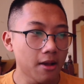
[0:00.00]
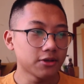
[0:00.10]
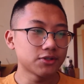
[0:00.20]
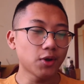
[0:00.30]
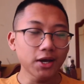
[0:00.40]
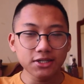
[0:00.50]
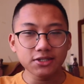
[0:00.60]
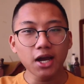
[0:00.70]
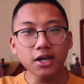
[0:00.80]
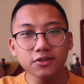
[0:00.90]
So I
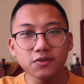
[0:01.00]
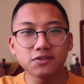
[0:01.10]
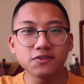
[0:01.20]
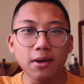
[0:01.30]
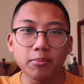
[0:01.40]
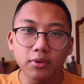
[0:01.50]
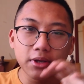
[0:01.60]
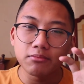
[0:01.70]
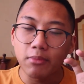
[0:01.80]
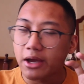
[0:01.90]
decided to
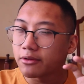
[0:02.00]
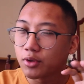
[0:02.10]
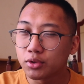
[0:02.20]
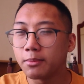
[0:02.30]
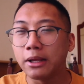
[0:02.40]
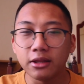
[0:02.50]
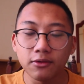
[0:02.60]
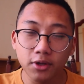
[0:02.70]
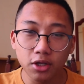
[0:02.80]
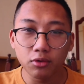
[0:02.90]
separate my Notability
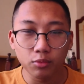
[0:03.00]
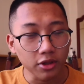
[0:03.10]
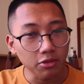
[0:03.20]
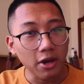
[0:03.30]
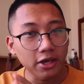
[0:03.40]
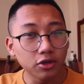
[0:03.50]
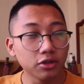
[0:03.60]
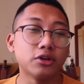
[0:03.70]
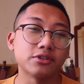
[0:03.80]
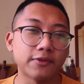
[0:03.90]
video with my
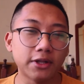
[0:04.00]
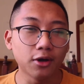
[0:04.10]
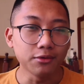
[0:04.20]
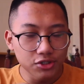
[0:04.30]
Goodnotes video,